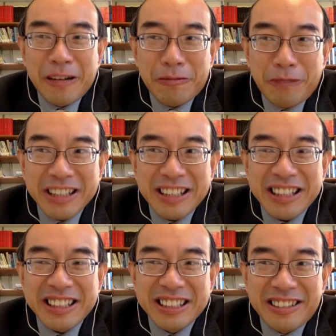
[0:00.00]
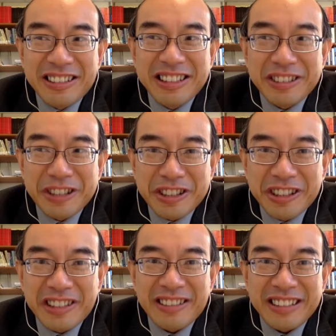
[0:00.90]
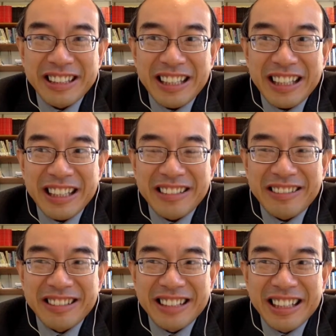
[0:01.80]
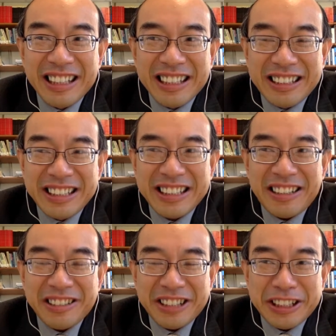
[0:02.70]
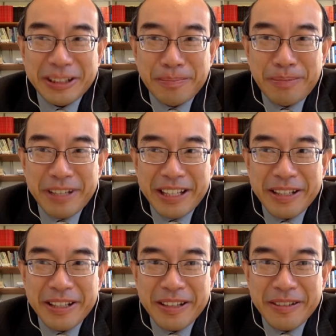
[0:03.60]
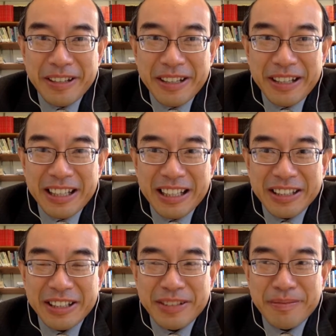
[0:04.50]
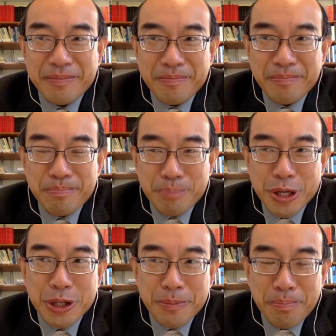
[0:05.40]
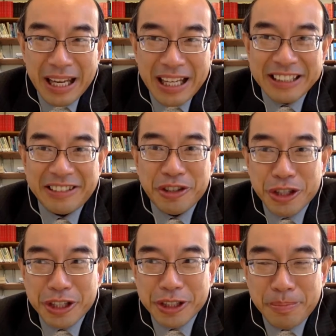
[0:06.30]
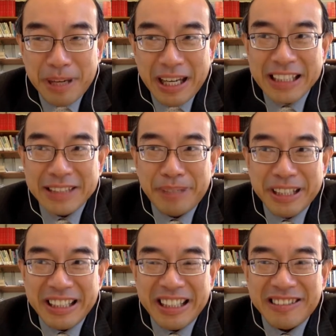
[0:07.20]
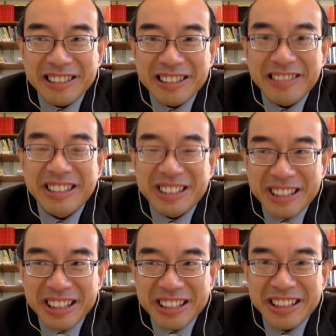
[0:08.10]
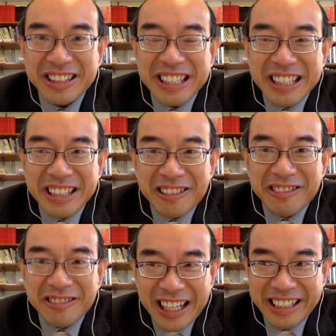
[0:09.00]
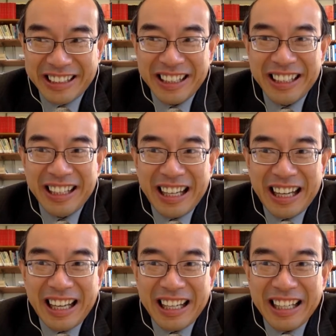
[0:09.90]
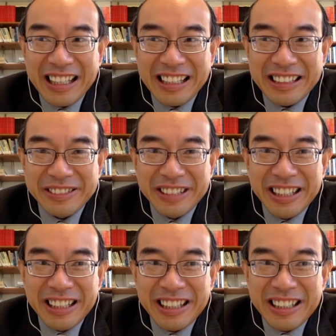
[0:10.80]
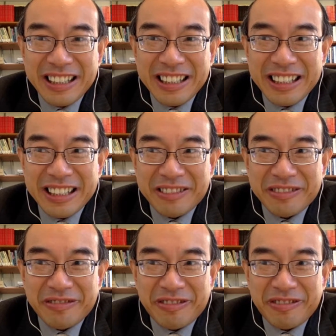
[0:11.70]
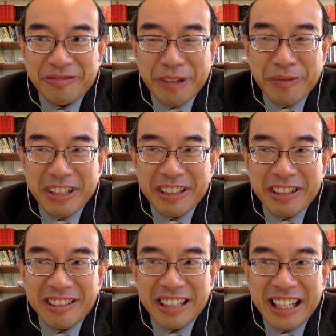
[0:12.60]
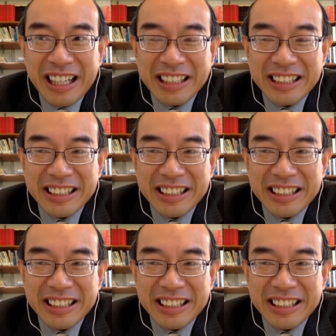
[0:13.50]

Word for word: What this goes to show is that these are not just simply mission plans or church plans, but they are also churches in their own right. And when we look at